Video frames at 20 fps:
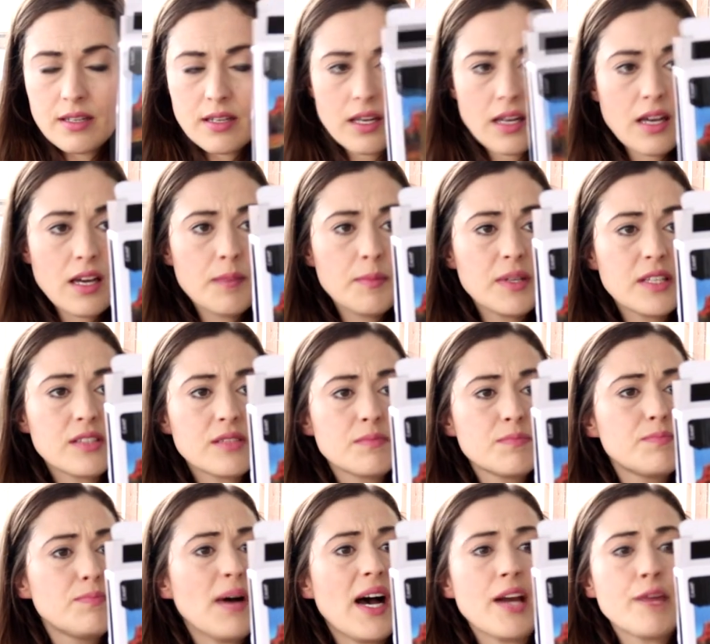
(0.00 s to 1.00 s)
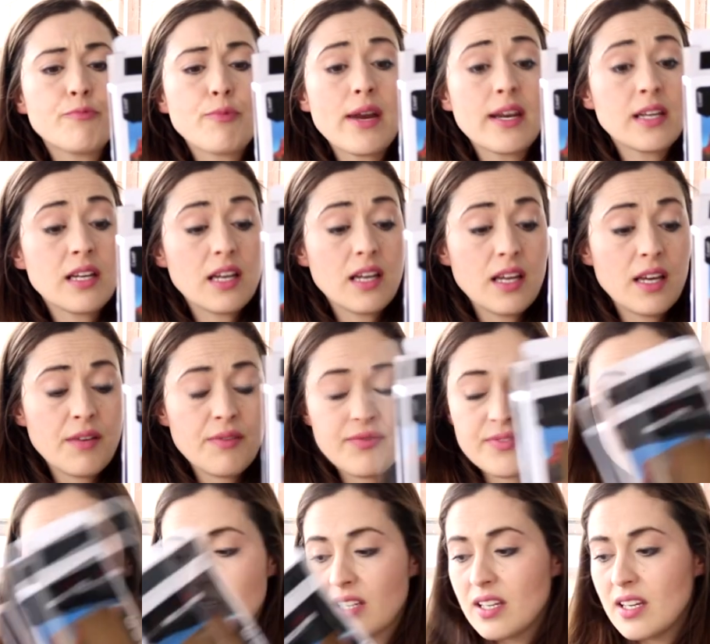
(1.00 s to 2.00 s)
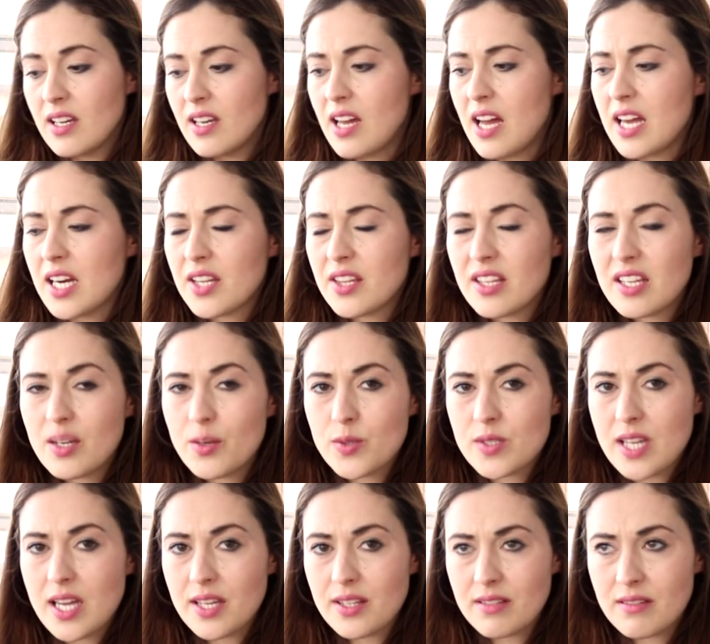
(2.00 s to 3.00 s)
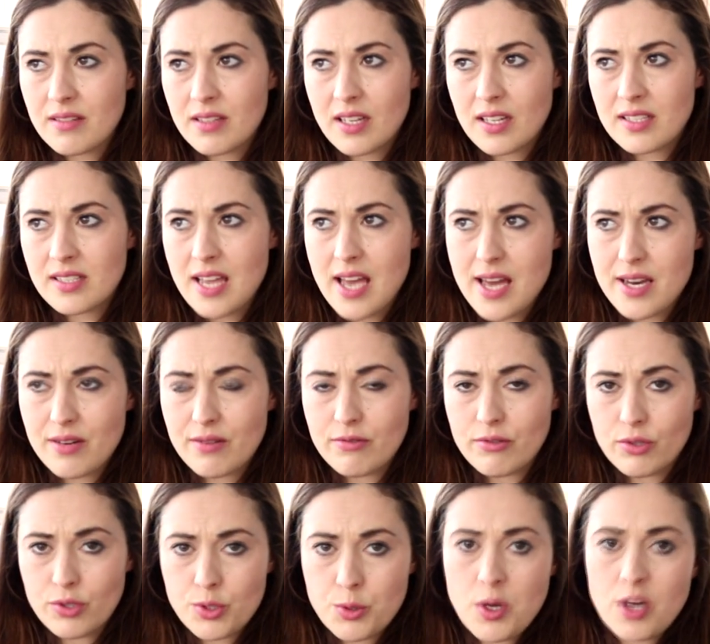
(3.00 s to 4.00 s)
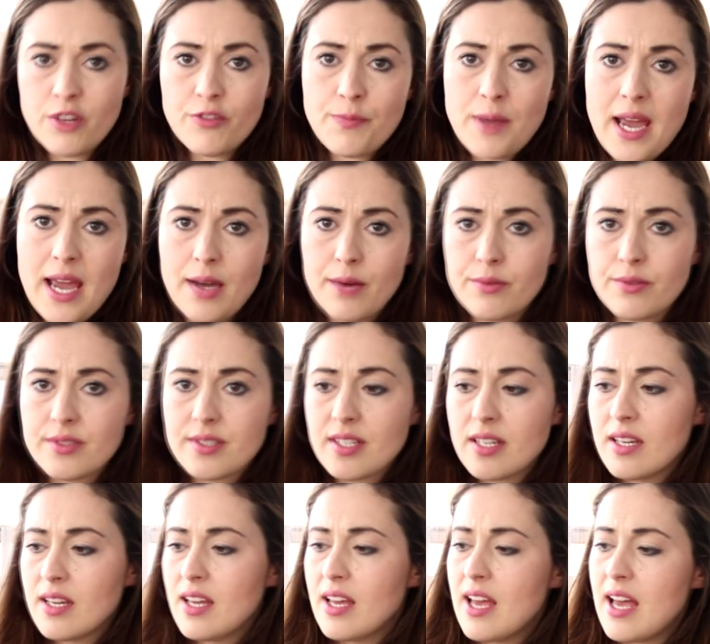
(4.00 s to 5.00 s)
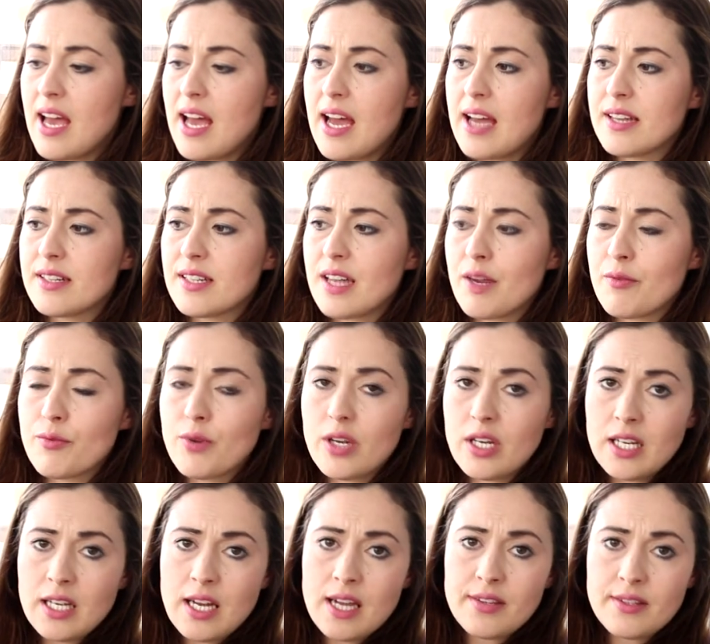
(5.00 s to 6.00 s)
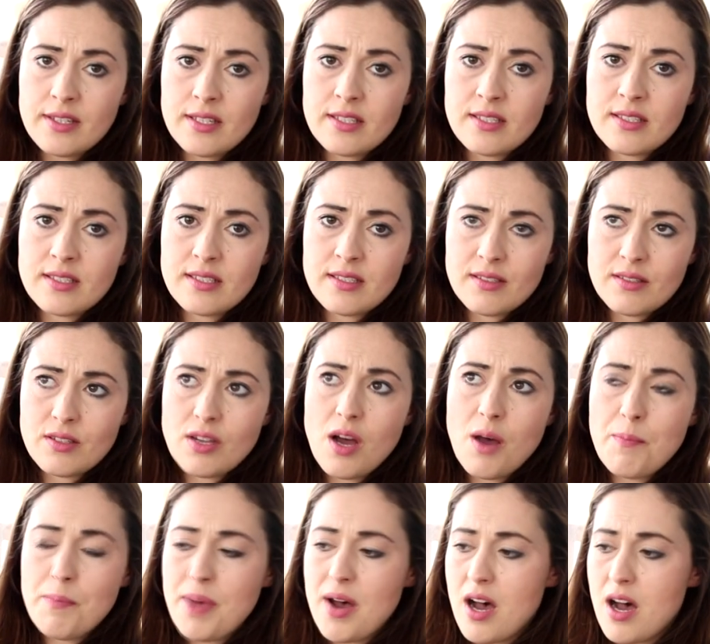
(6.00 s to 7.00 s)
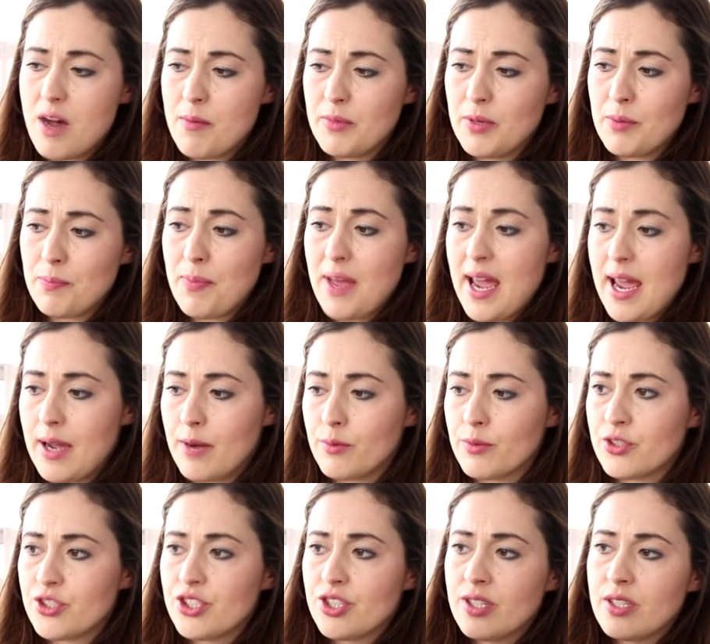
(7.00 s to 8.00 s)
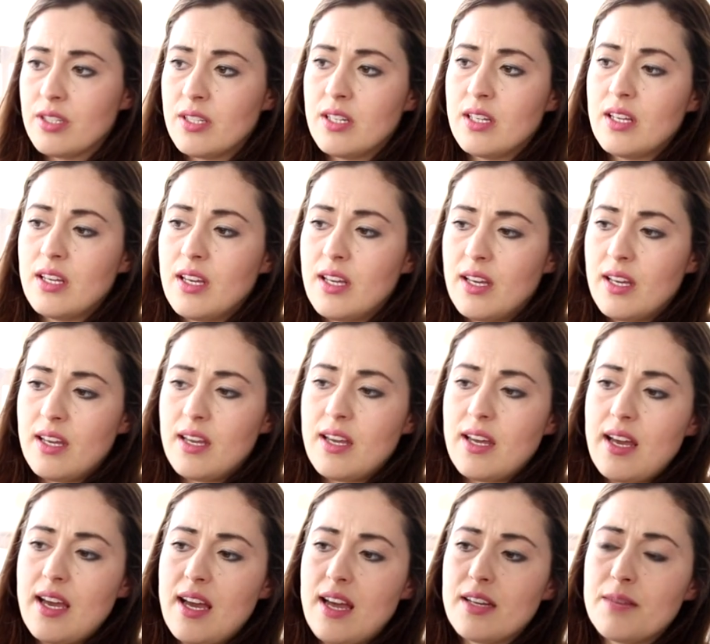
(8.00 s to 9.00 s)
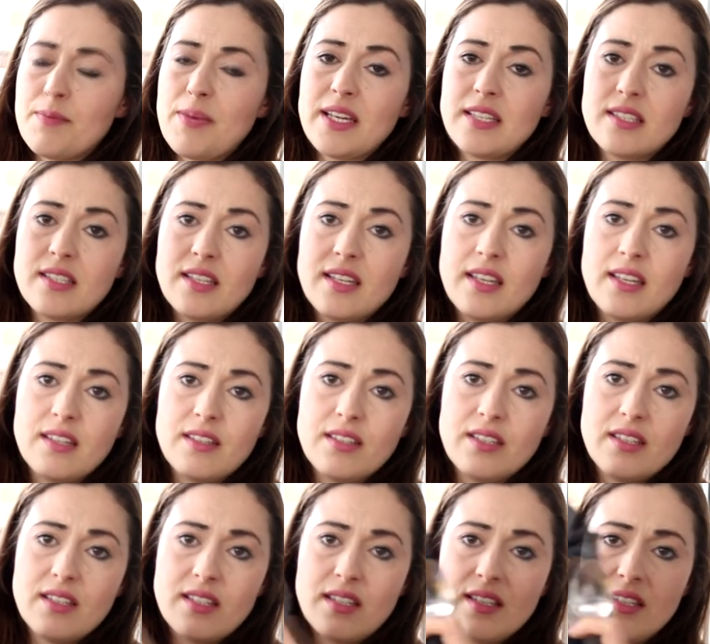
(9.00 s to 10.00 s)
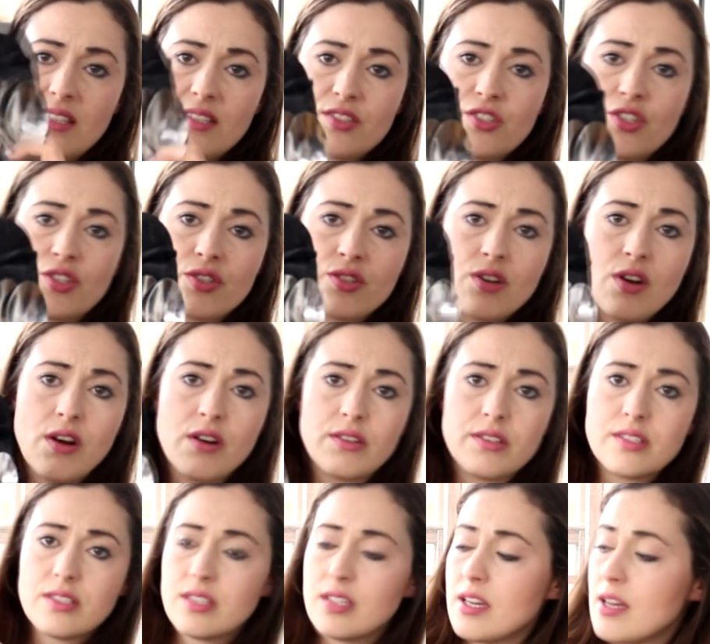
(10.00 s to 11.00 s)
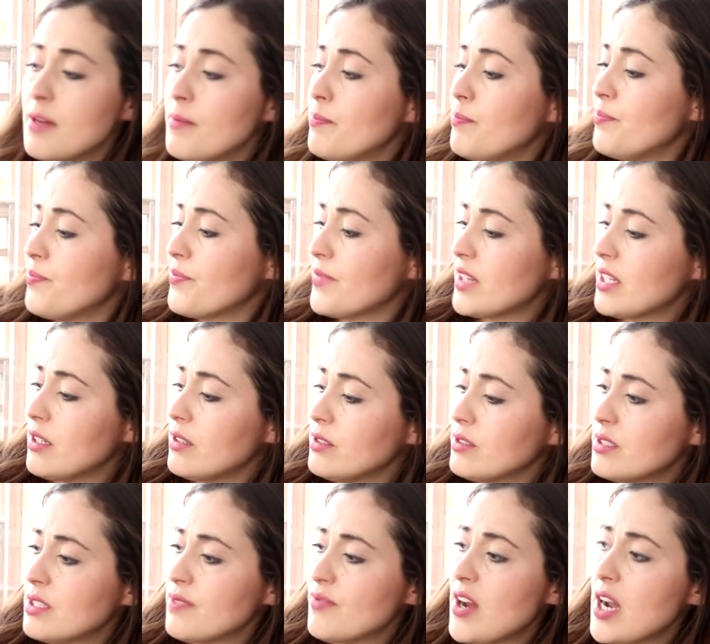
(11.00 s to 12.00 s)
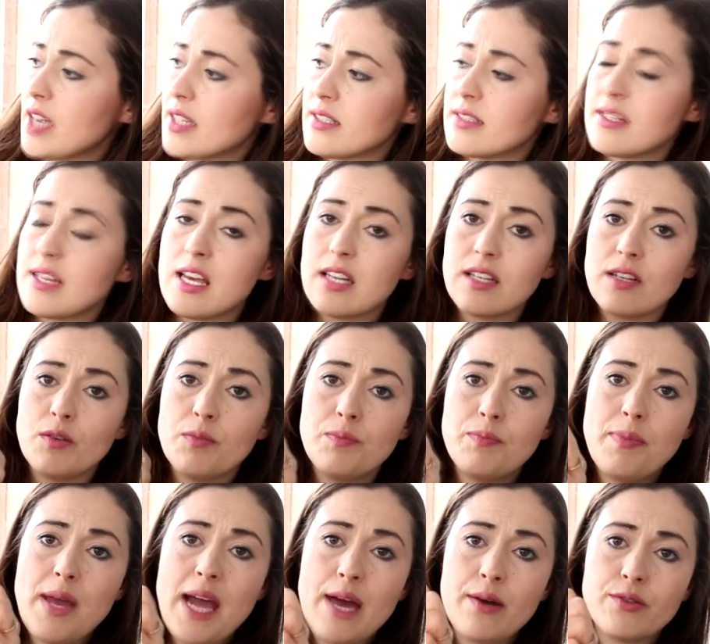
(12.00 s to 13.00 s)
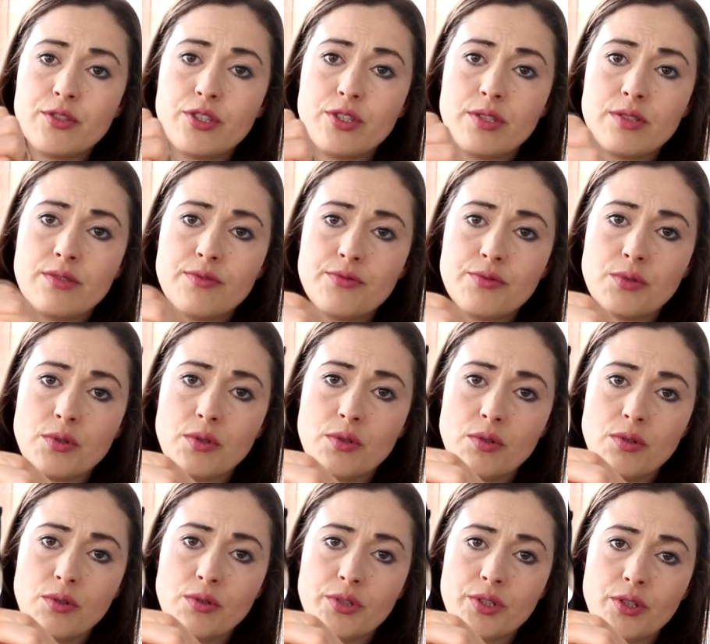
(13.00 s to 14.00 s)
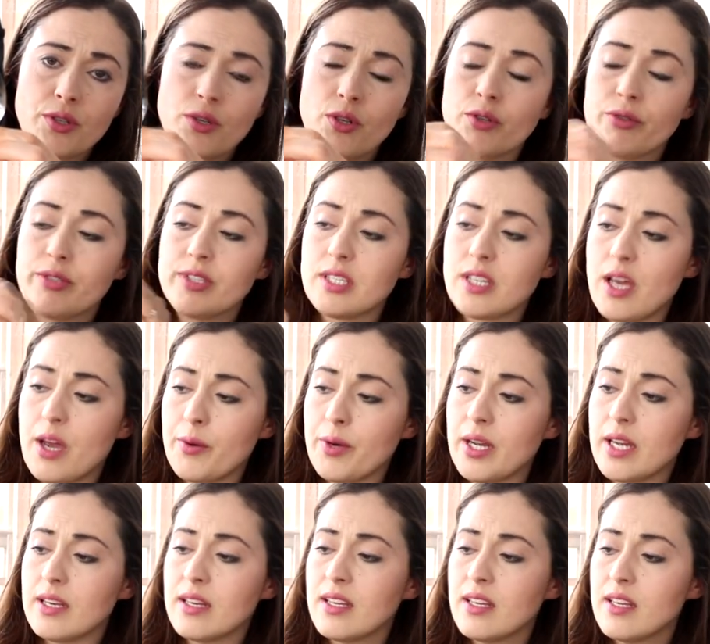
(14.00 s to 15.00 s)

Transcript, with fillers: It's by Redcliffs. And I think it was either a tenner or £12, and I really like this compartment pouch. And basically it's just got little dividers there, little pouches for all your cutlery to go in.